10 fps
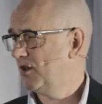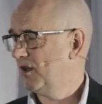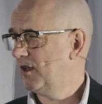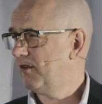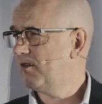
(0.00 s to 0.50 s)

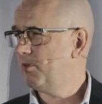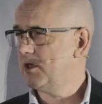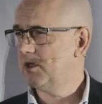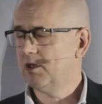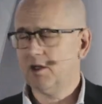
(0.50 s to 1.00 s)
that needs to
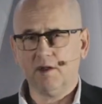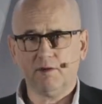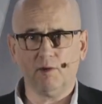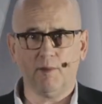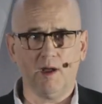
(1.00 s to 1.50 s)
be
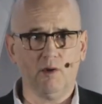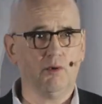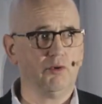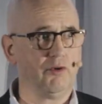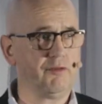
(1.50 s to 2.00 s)
somehow
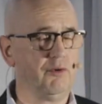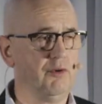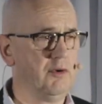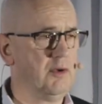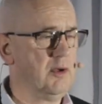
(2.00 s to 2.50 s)

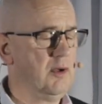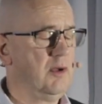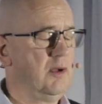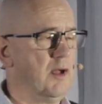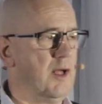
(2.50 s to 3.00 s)
understood
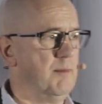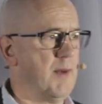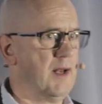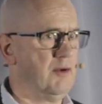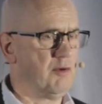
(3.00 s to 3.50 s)
and
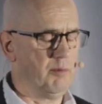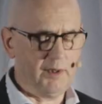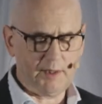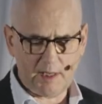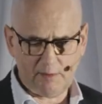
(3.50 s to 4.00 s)
managed or
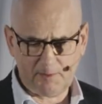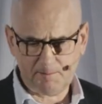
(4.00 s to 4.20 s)
mitigated.